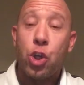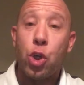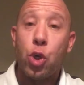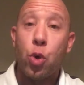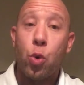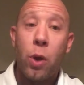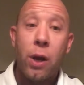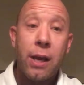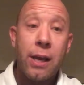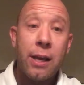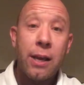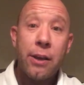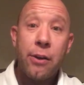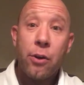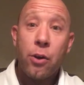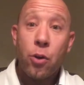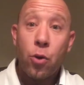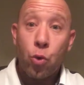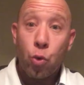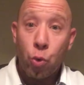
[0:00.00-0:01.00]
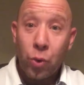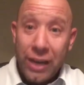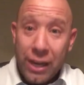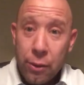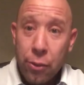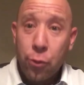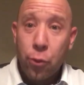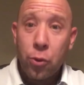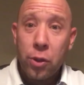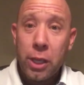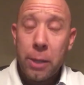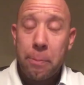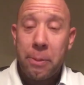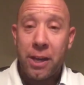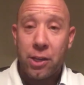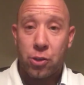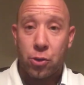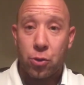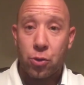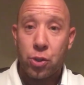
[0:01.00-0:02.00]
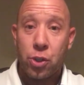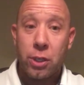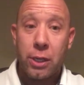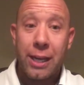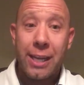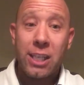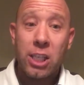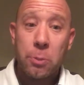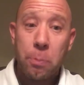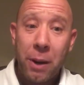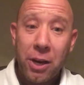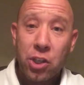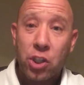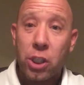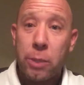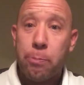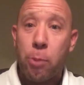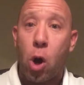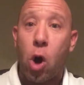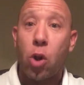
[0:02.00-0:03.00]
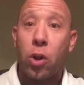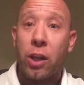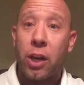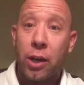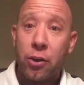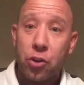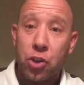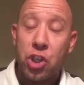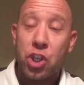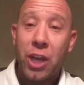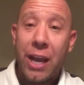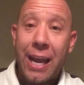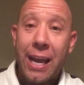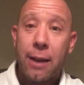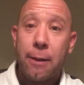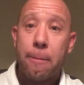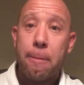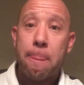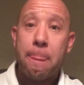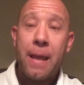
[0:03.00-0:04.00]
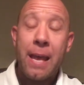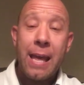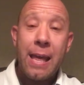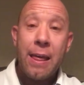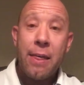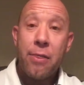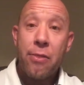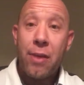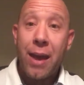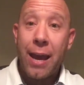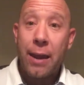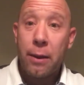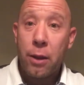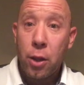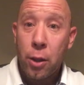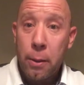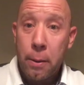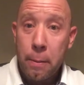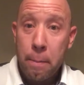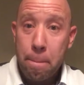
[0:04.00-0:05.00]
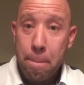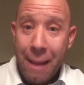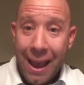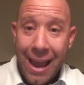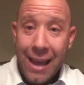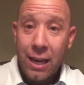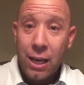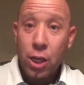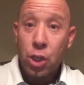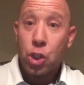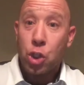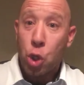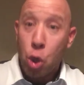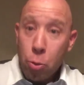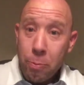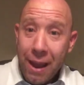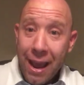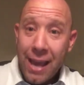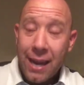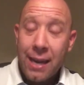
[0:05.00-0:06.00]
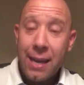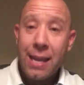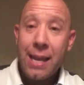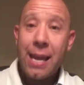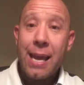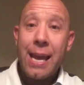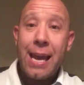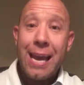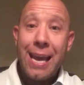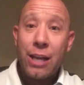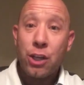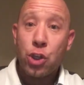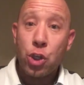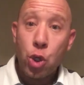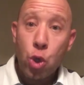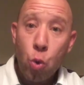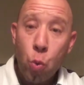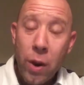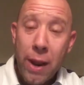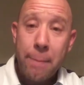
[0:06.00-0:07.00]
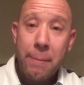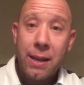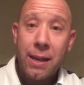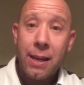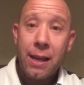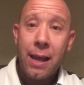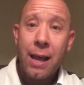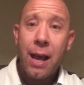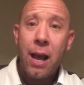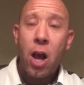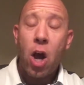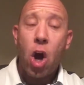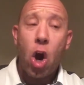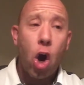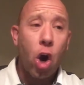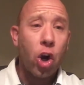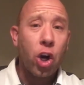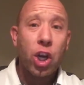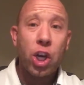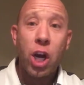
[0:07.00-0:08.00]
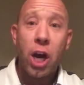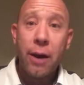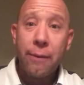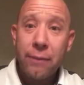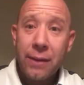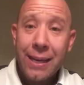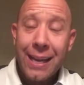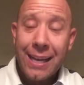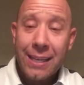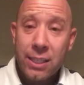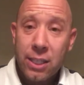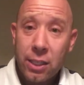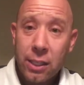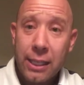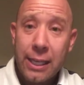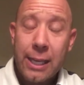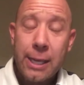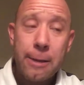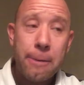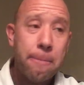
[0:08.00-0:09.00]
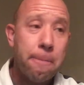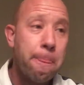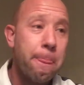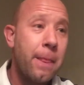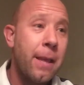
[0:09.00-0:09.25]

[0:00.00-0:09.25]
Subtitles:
to read through the epistles, especially Paul, and understand that two men and two women are covenantally